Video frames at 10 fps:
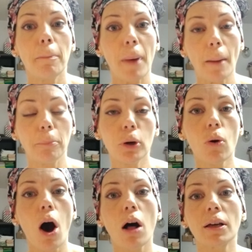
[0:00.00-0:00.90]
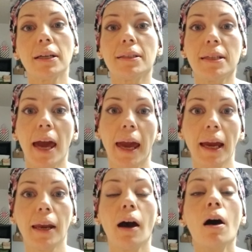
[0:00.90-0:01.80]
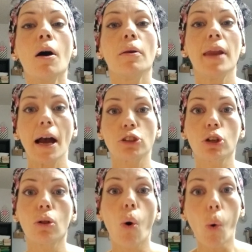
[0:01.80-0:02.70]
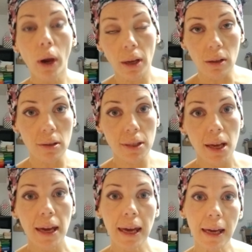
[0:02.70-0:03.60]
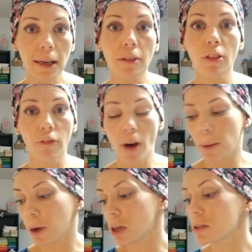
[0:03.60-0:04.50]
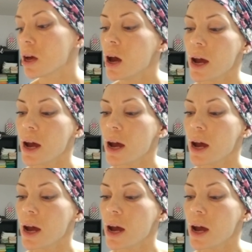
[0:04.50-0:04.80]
and bamboo all contain natural oils in the fibers.